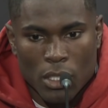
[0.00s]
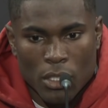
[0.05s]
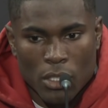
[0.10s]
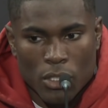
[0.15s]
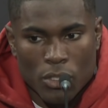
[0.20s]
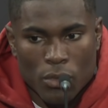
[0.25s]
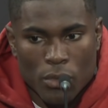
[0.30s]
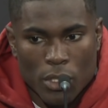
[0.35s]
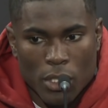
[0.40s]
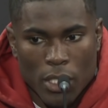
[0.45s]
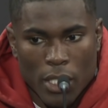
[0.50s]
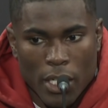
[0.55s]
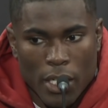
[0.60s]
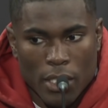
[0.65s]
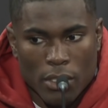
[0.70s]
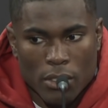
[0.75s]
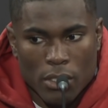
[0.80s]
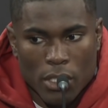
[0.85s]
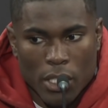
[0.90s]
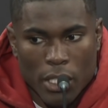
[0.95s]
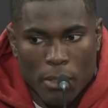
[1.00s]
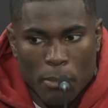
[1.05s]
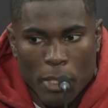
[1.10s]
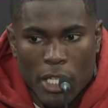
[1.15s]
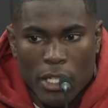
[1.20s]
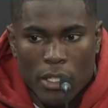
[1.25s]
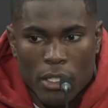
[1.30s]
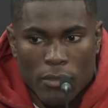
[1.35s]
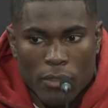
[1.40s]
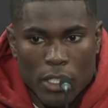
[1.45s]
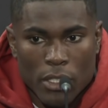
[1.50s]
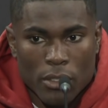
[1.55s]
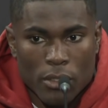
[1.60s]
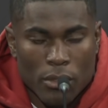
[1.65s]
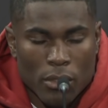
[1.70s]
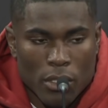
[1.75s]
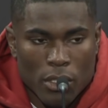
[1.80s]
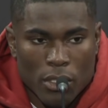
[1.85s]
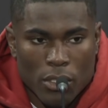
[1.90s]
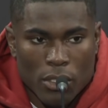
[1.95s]
just realizing, like, man, if I
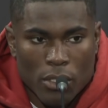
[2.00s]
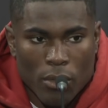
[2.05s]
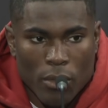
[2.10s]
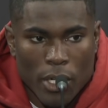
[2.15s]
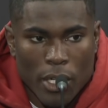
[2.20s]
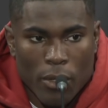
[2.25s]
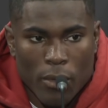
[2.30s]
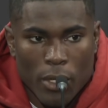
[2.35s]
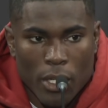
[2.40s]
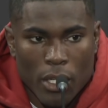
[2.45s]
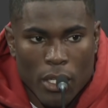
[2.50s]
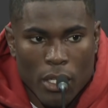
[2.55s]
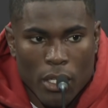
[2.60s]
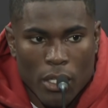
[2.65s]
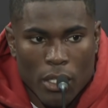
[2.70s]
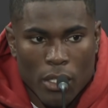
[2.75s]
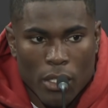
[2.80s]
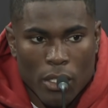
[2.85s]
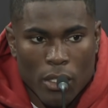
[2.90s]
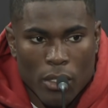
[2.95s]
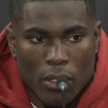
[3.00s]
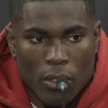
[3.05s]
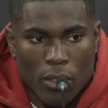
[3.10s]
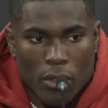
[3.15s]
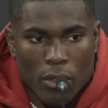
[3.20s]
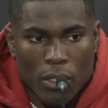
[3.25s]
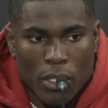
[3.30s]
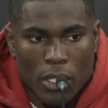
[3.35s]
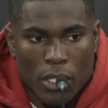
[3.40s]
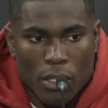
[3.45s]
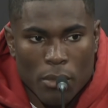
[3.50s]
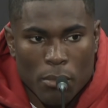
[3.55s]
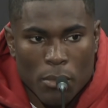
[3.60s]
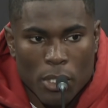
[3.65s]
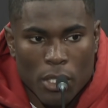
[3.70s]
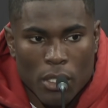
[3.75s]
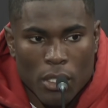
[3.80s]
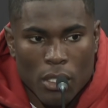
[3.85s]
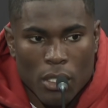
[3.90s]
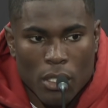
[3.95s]
do things the right way, you know, it can
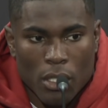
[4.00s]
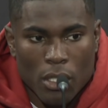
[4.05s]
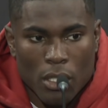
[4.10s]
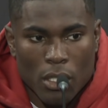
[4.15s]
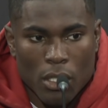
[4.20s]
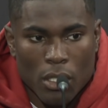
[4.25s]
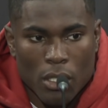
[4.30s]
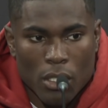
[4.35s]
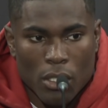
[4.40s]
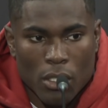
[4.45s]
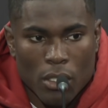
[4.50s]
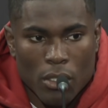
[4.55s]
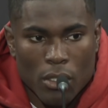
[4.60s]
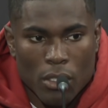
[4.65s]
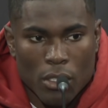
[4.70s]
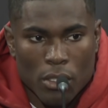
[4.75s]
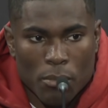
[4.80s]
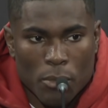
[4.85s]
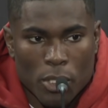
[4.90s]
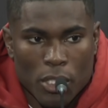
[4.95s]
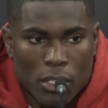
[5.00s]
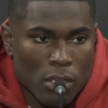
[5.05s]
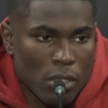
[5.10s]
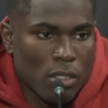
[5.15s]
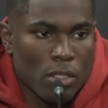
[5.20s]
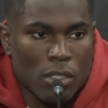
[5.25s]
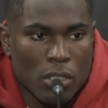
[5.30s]
be, you know, it could be a